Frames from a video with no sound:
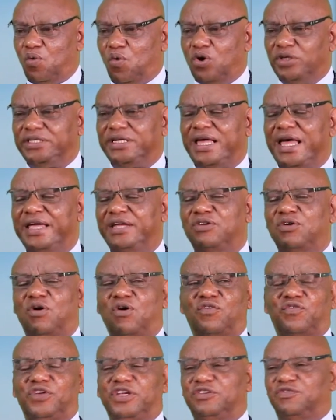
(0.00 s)
what kind
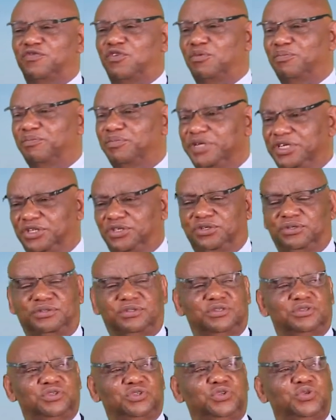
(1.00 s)
of
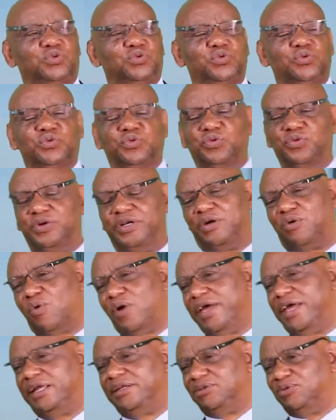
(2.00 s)
information do you
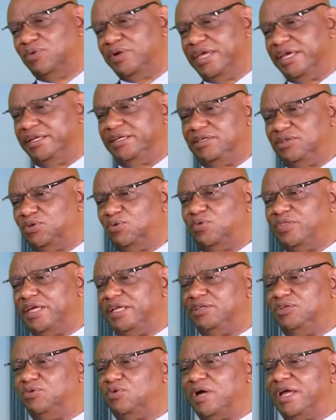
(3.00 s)
require to get so
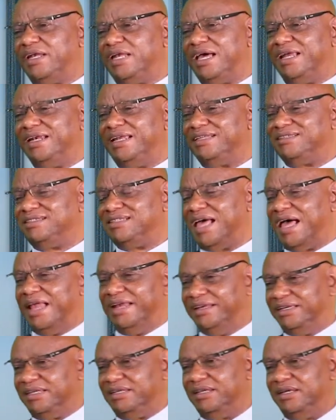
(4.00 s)
that you can
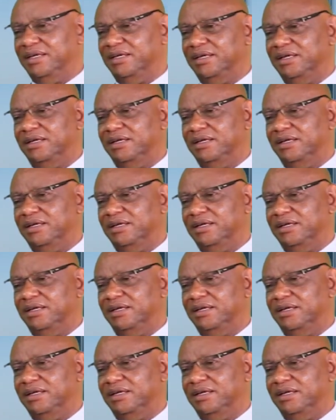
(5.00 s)
understand